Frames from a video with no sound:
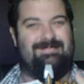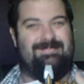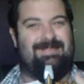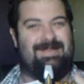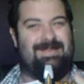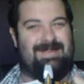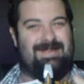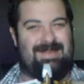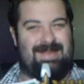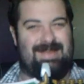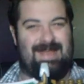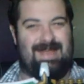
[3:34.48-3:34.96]

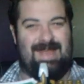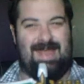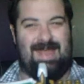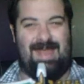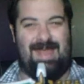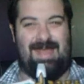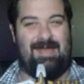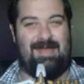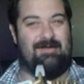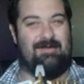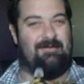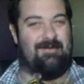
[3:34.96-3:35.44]

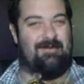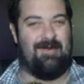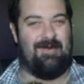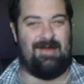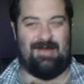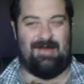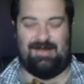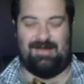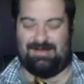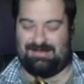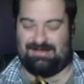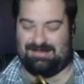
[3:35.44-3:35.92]
yeah, it
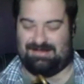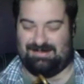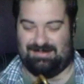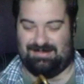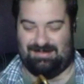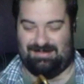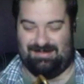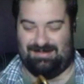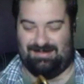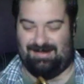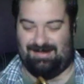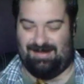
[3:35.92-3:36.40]
works.
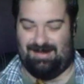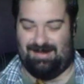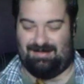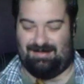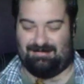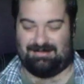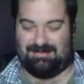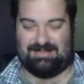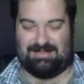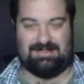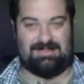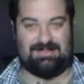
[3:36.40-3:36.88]
And I
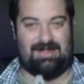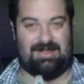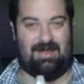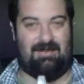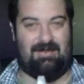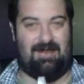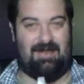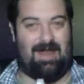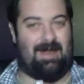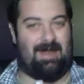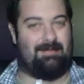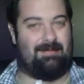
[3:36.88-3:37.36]
was
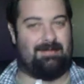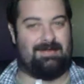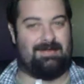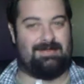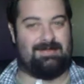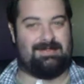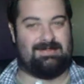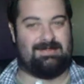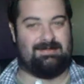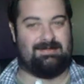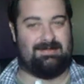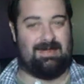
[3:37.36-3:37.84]
so
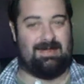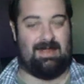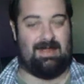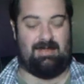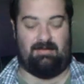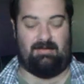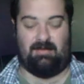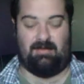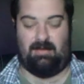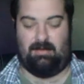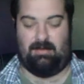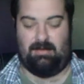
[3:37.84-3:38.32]
happy to
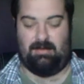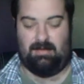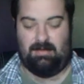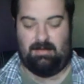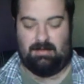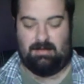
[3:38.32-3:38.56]
hear it.